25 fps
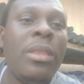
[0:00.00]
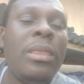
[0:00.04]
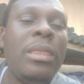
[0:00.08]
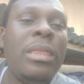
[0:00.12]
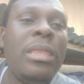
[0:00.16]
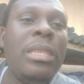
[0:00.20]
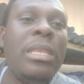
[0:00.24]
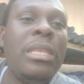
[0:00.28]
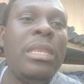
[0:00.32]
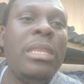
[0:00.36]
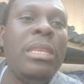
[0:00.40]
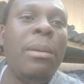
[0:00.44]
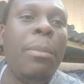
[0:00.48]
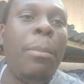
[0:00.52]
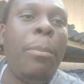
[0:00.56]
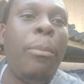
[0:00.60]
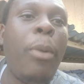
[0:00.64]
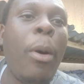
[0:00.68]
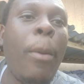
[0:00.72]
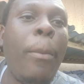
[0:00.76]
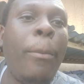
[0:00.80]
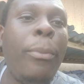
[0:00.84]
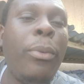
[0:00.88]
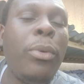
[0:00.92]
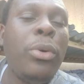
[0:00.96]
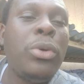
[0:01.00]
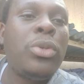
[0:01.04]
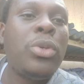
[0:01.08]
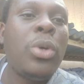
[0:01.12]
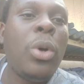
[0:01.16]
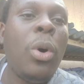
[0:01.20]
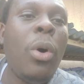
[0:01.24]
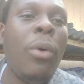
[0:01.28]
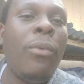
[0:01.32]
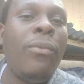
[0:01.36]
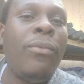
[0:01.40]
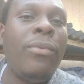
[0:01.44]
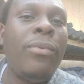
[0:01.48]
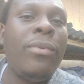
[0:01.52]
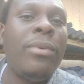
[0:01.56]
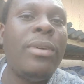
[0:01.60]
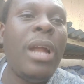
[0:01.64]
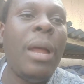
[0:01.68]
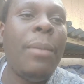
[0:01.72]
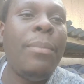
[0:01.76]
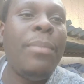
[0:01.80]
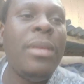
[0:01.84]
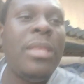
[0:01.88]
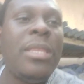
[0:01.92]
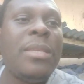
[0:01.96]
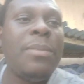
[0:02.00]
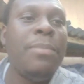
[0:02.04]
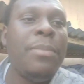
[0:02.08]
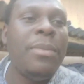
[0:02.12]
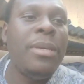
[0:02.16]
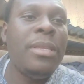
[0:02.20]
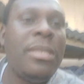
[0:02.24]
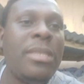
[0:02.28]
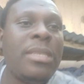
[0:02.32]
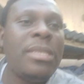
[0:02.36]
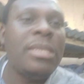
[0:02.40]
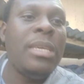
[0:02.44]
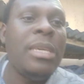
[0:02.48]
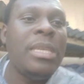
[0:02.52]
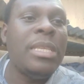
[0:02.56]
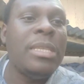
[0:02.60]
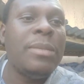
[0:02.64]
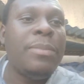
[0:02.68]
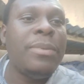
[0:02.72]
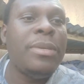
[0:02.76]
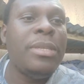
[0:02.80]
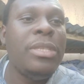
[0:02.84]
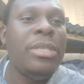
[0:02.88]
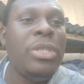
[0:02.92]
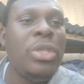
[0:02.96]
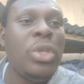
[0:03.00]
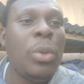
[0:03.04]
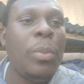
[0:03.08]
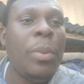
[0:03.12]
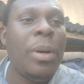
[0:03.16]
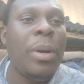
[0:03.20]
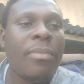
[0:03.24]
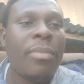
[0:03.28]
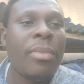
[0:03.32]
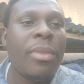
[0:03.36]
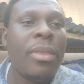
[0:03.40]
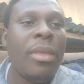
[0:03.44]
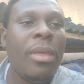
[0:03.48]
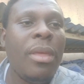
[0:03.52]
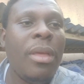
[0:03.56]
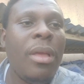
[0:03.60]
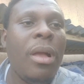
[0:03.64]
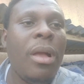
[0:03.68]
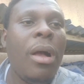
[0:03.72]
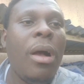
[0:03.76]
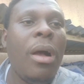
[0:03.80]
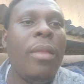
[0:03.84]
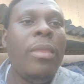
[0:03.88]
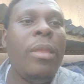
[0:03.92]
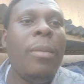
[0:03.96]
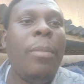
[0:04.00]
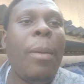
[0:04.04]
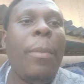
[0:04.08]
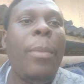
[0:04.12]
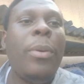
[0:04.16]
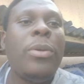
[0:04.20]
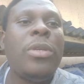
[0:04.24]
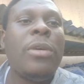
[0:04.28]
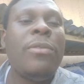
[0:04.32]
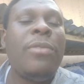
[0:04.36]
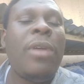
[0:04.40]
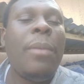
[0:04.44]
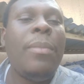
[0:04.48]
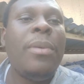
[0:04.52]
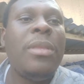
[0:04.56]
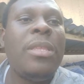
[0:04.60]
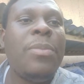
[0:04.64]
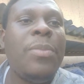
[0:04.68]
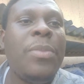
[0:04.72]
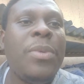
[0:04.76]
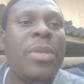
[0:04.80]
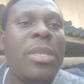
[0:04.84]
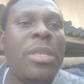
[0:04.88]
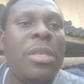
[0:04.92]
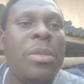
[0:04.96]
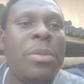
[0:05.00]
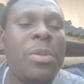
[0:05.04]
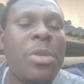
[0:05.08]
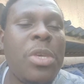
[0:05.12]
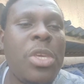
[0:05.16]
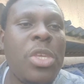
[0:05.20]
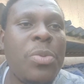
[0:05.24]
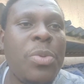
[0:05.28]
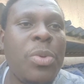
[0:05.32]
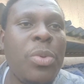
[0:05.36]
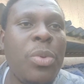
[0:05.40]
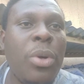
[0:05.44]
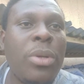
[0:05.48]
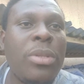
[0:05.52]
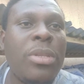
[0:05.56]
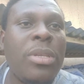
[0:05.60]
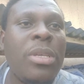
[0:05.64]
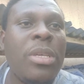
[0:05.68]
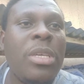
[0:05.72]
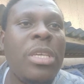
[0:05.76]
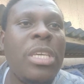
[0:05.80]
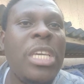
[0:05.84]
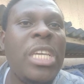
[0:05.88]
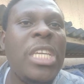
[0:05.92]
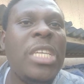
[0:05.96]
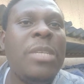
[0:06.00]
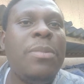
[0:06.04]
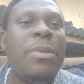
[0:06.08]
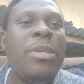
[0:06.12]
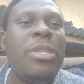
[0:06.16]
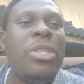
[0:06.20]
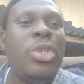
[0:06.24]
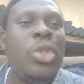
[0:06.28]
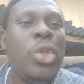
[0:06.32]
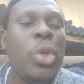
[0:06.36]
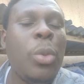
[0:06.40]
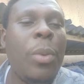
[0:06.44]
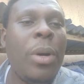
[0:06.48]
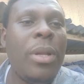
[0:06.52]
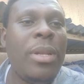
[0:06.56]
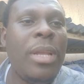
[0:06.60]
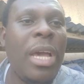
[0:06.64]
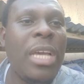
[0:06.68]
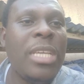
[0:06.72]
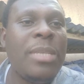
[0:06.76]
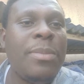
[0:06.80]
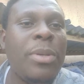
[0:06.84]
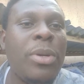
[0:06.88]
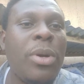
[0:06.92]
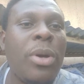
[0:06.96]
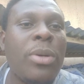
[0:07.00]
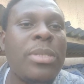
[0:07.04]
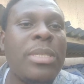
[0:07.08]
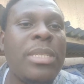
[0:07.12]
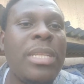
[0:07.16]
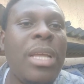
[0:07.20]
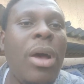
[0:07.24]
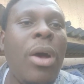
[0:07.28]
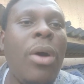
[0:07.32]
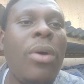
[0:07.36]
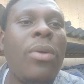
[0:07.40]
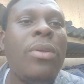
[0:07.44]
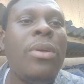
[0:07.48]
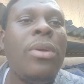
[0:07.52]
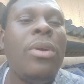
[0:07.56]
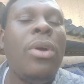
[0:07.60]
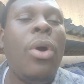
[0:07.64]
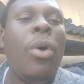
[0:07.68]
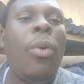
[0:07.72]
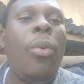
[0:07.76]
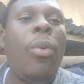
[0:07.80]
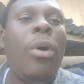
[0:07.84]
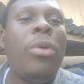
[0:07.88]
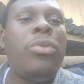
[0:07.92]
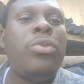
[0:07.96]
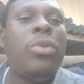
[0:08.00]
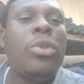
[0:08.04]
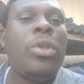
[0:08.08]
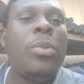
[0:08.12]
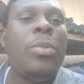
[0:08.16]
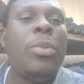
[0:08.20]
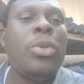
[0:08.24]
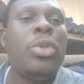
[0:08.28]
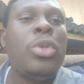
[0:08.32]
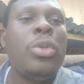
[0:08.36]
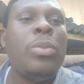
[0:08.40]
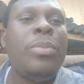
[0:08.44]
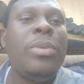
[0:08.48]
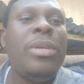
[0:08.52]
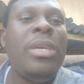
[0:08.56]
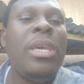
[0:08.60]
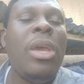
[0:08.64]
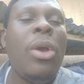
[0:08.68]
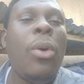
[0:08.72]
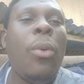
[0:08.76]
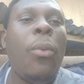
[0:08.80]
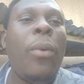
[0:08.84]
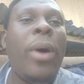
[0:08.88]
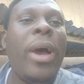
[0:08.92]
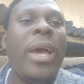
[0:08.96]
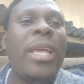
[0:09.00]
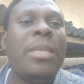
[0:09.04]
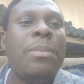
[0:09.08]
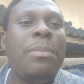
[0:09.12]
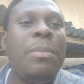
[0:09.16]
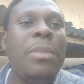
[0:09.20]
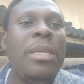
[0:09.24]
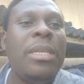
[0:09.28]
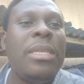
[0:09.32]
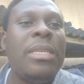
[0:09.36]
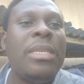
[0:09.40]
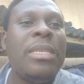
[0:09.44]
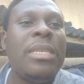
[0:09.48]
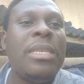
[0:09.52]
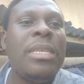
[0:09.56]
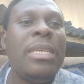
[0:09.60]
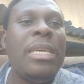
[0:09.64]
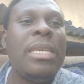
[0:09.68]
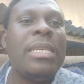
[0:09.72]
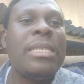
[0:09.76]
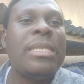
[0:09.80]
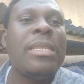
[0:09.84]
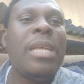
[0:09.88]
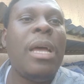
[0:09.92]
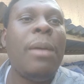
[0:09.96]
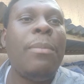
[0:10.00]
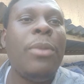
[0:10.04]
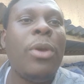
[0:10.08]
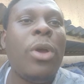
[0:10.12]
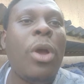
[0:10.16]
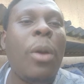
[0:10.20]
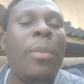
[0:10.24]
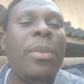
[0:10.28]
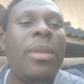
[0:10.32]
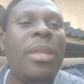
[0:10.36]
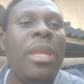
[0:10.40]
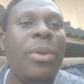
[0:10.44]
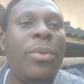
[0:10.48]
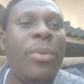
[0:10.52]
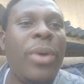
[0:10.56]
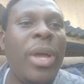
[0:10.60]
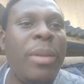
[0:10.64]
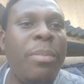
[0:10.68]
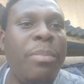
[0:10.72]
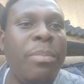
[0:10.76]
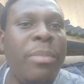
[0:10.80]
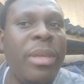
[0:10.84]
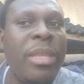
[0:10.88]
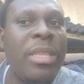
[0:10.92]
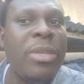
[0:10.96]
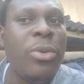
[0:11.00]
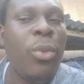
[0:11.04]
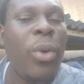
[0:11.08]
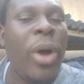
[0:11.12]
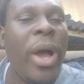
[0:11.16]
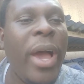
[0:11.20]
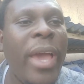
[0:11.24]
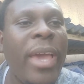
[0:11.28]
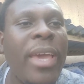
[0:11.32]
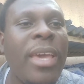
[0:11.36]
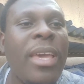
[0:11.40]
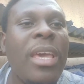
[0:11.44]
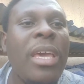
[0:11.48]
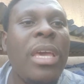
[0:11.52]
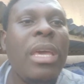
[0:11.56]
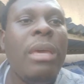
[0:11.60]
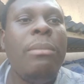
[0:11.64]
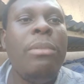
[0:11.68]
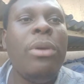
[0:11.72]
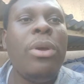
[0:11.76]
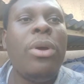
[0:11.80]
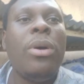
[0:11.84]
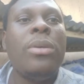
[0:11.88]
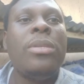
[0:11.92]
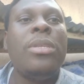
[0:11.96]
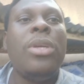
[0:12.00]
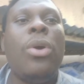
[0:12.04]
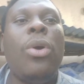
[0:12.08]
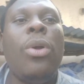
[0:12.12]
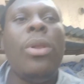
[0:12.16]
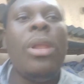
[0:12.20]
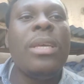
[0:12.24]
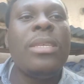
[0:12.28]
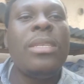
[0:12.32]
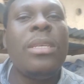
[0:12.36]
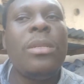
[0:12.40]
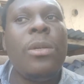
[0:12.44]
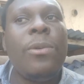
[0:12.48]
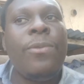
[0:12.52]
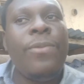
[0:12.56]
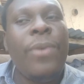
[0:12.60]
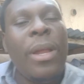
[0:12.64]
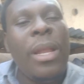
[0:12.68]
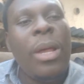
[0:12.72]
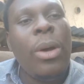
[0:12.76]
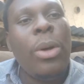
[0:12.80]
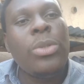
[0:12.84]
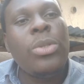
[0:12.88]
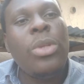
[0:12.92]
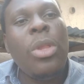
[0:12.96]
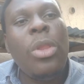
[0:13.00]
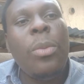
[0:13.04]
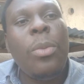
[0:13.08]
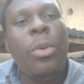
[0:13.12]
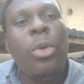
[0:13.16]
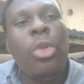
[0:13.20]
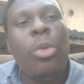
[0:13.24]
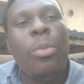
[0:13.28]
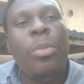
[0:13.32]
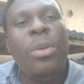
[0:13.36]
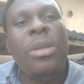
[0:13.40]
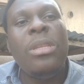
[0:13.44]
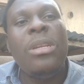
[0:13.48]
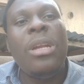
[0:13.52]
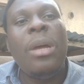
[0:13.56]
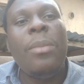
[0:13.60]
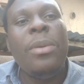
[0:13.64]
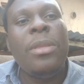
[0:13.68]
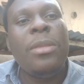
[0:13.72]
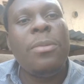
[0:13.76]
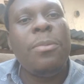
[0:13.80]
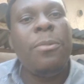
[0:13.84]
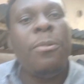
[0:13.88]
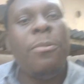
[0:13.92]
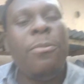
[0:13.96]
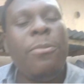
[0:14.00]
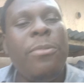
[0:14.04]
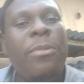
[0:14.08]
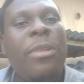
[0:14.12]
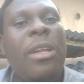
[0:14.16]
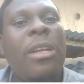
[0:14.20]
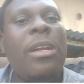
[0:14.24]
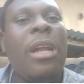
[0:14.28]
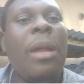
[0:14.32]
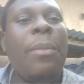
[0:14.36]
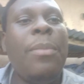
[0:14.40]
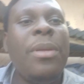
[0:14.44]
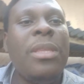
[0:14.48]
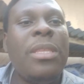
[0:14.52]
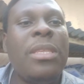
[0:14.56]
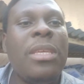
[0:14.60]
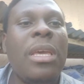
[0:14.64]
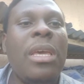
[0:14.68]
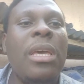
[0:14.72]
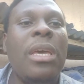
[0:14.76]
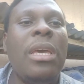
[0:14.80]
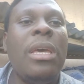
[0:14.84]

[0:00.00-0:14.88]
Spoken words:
the purpose of rabbit meat is being jeopardized. The purpose of rabbit meat is being what? Is being jeopardized, because now what was supposed to be a white meat is now becoming a red meat. Why? Because the cholesterol fat that was not supposed to be in the rabbit's